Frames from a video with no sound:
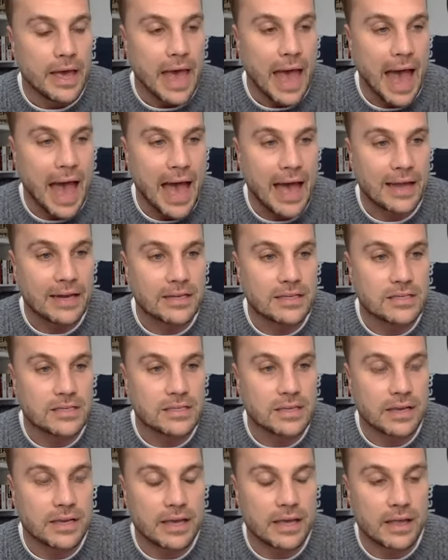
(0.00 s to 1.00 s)
And
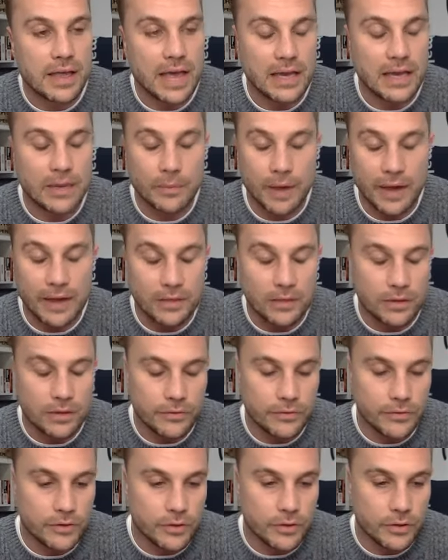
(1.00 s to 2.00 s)
anyway,
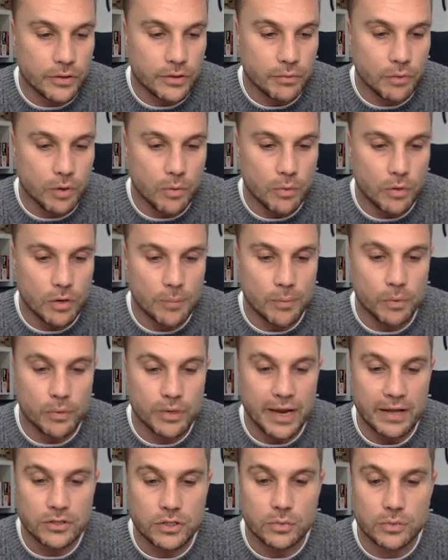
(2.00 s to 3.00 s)
what it boiled
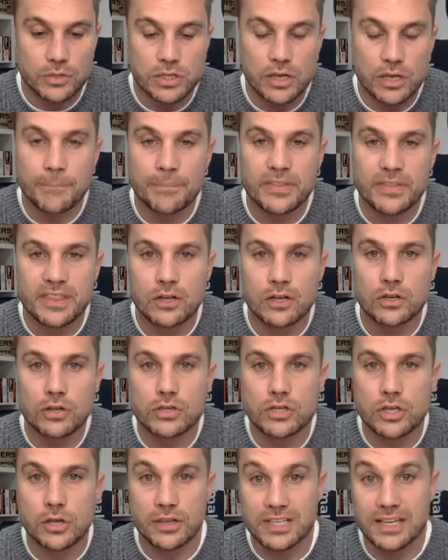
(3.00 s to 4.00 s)
down to was that the
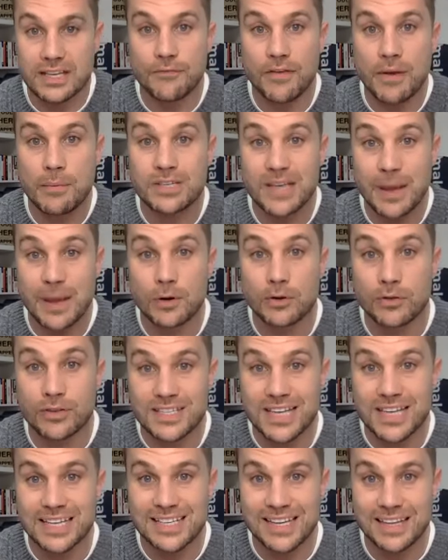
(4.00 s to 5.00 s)
event was happening on the
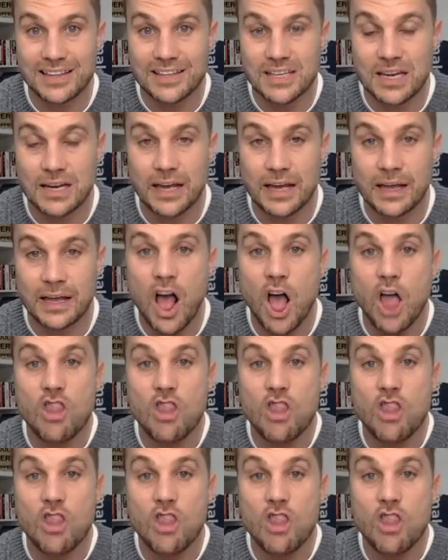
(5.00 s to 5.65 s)
Saturday, the Sunday.